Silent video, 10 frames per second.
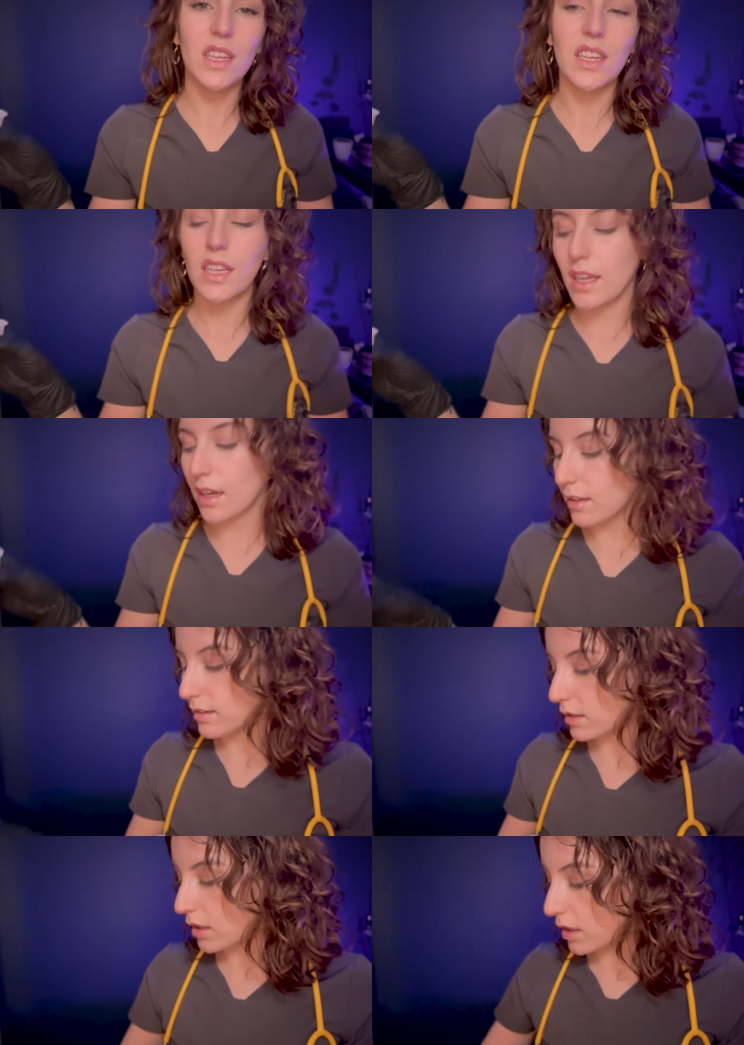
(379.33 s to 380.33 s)
yeah,
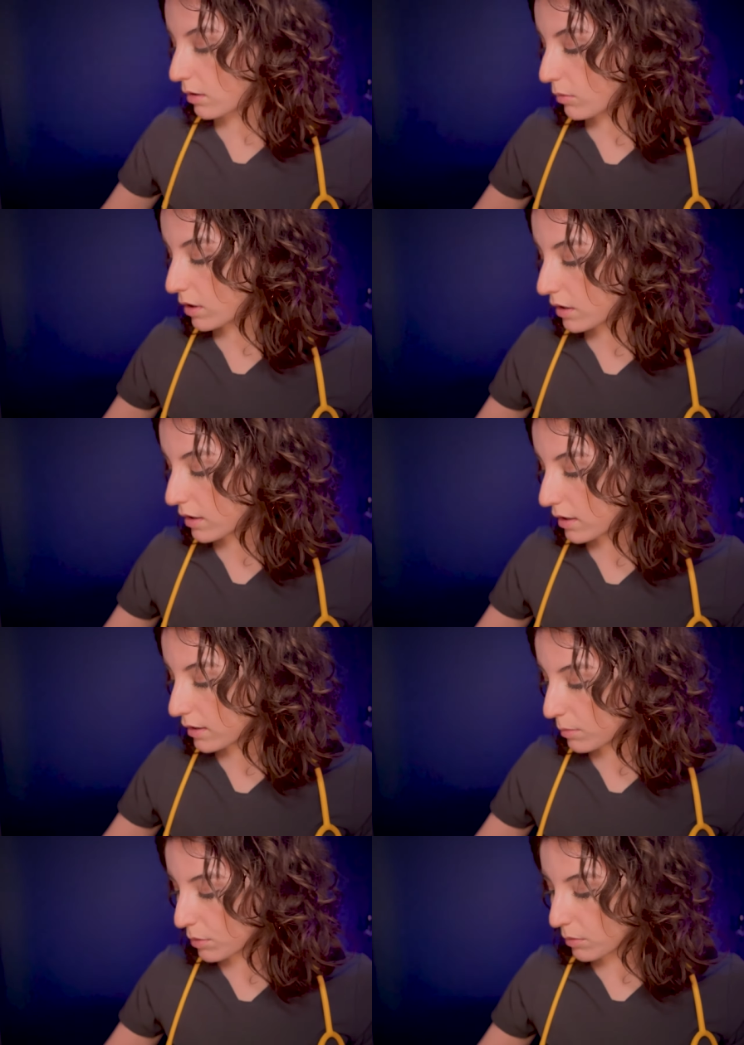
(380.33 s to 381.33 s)
sorry that water
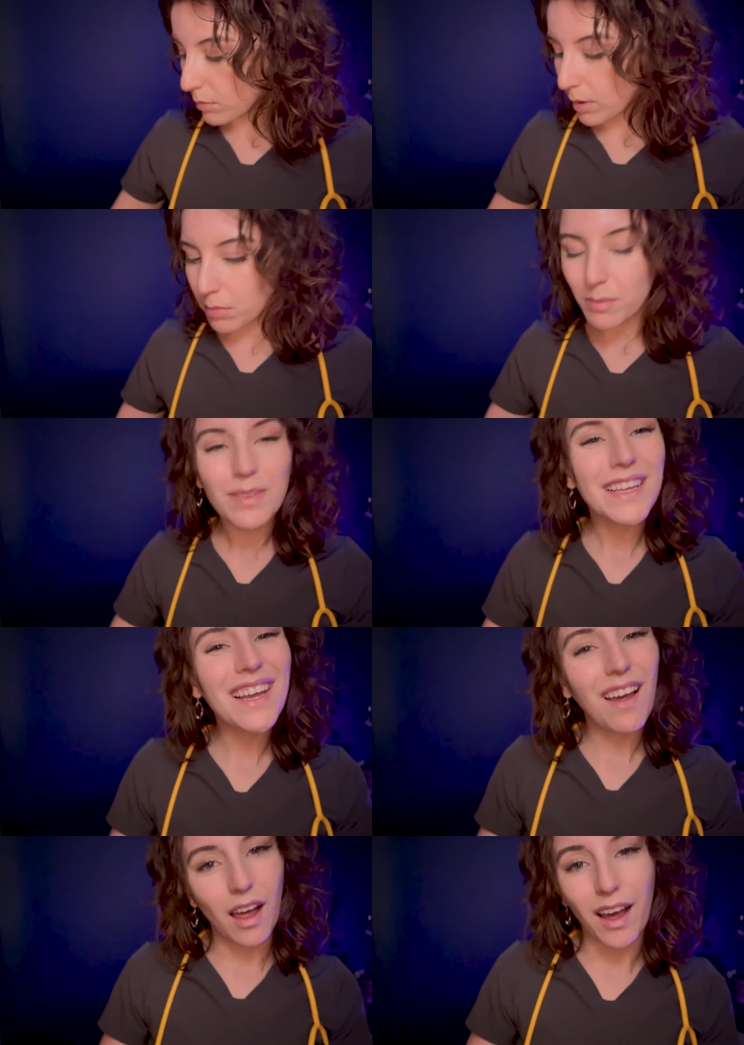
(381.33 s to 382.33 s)
is probably
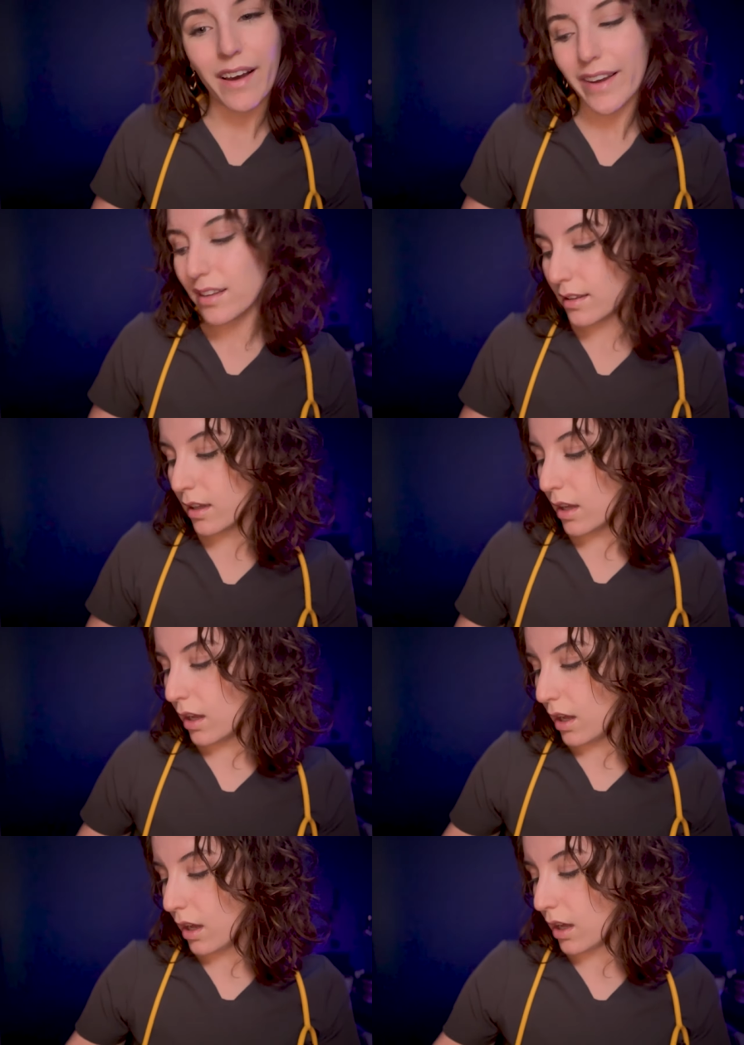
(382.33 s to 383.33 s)
hot.
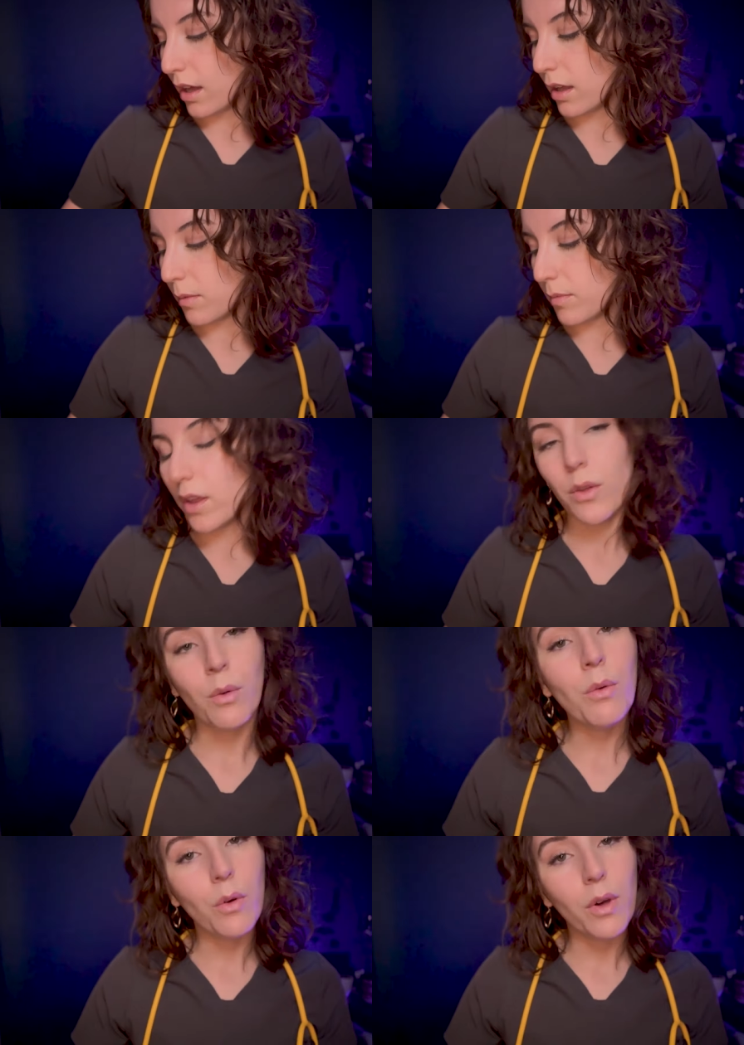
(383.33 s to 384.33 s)
Um,
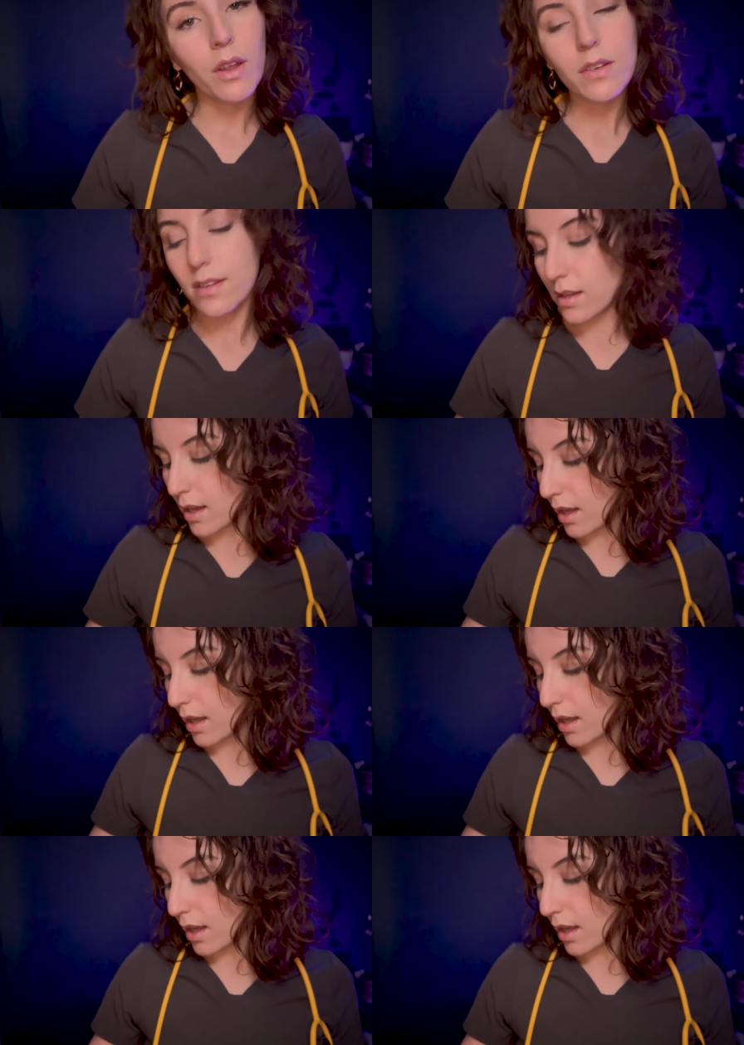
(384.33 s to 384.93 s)
ew, gross.